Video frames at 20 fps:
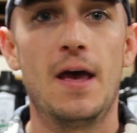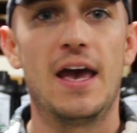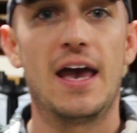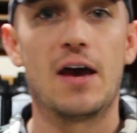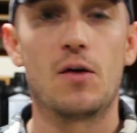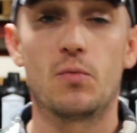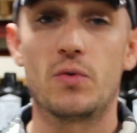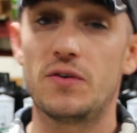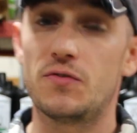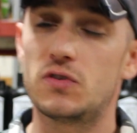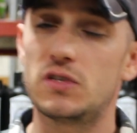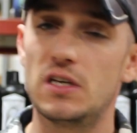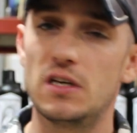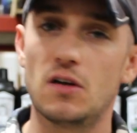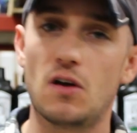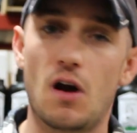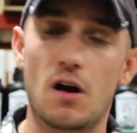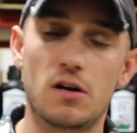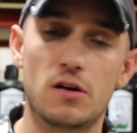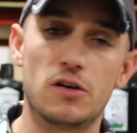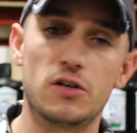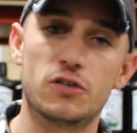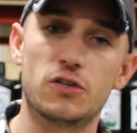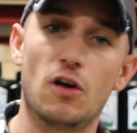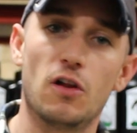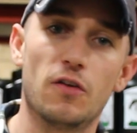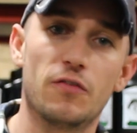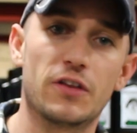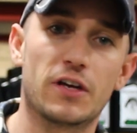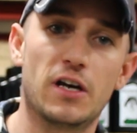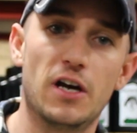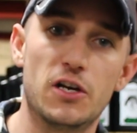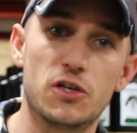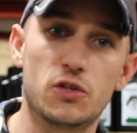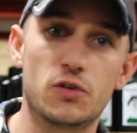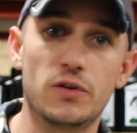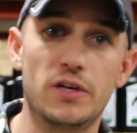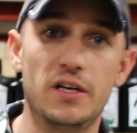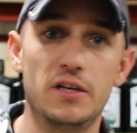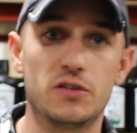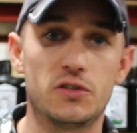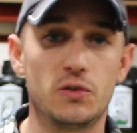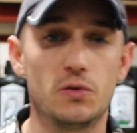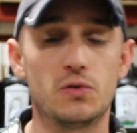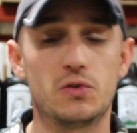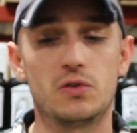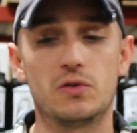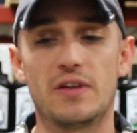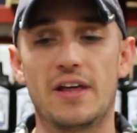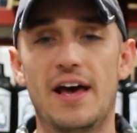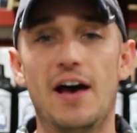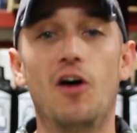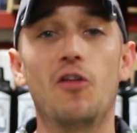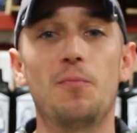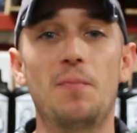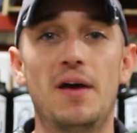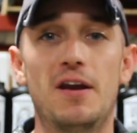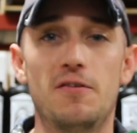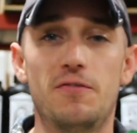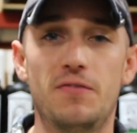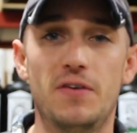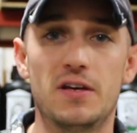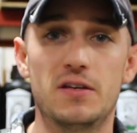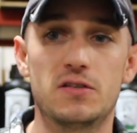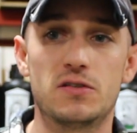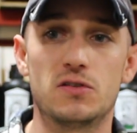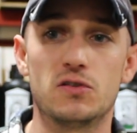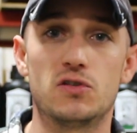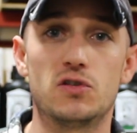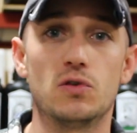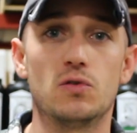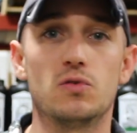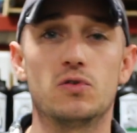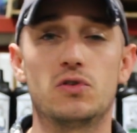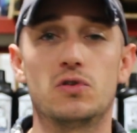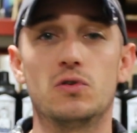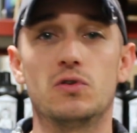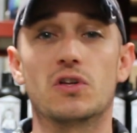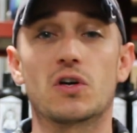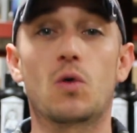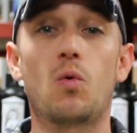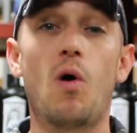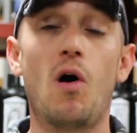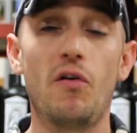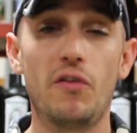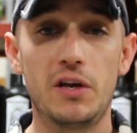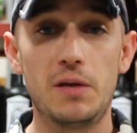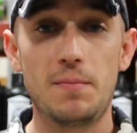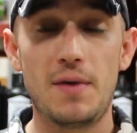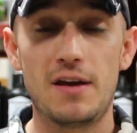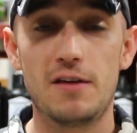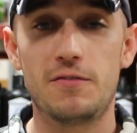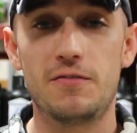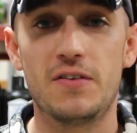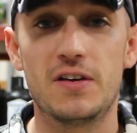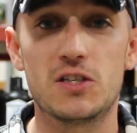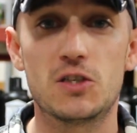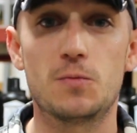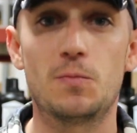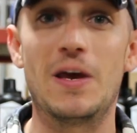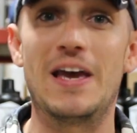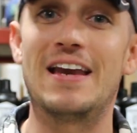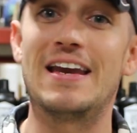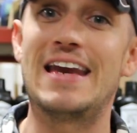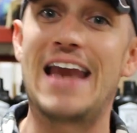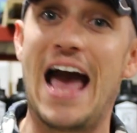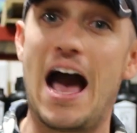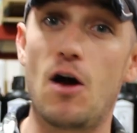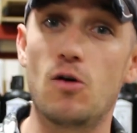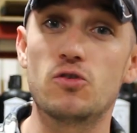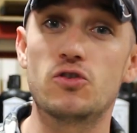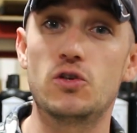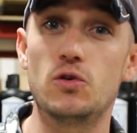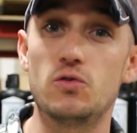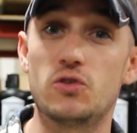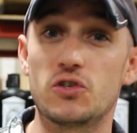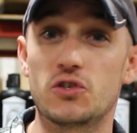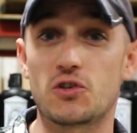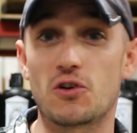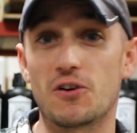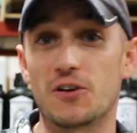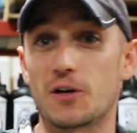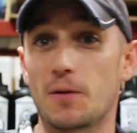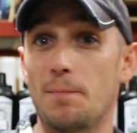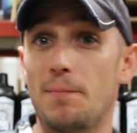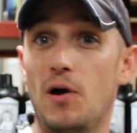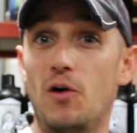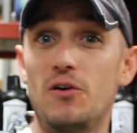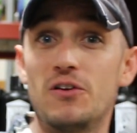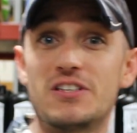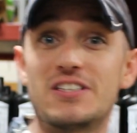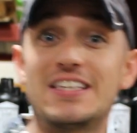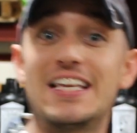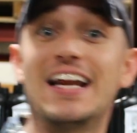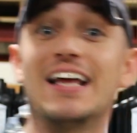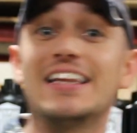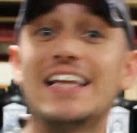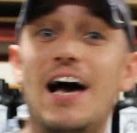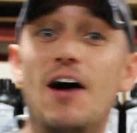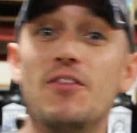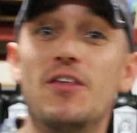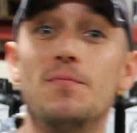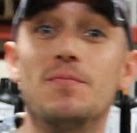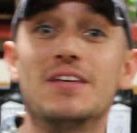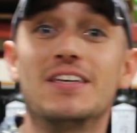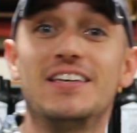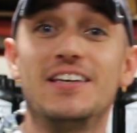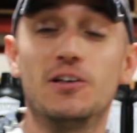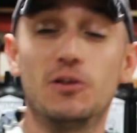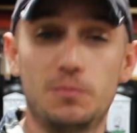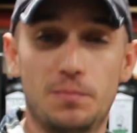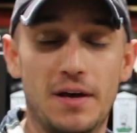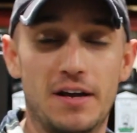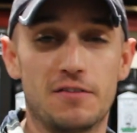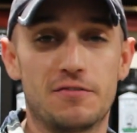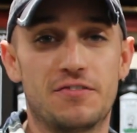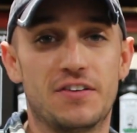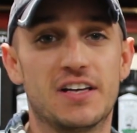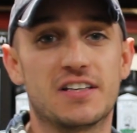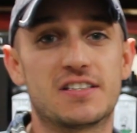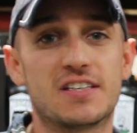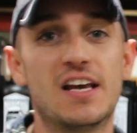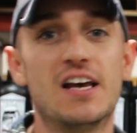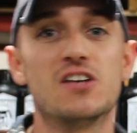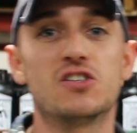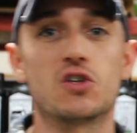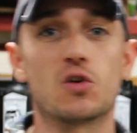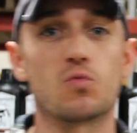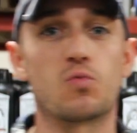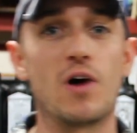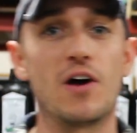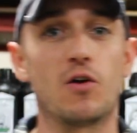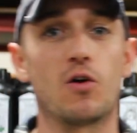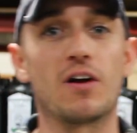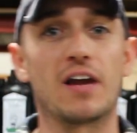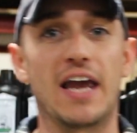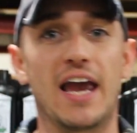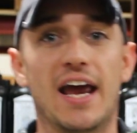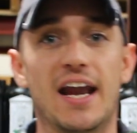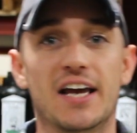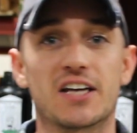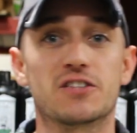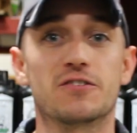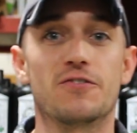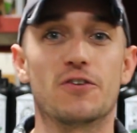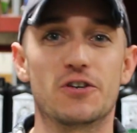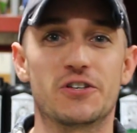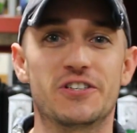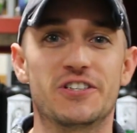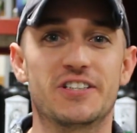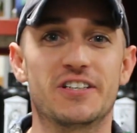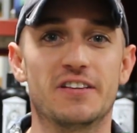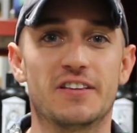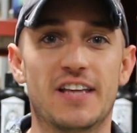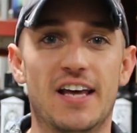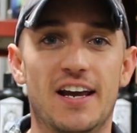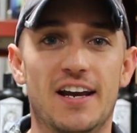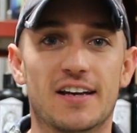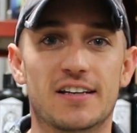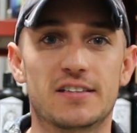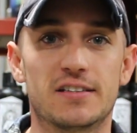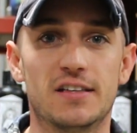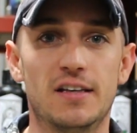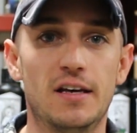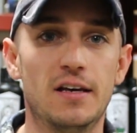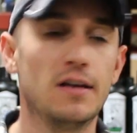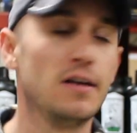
And we've seen gardeners all over the country, due to the health benefits, due to the quality benefits, and now due to certain components that allow them the yield benefits, to run organics versus synthetics.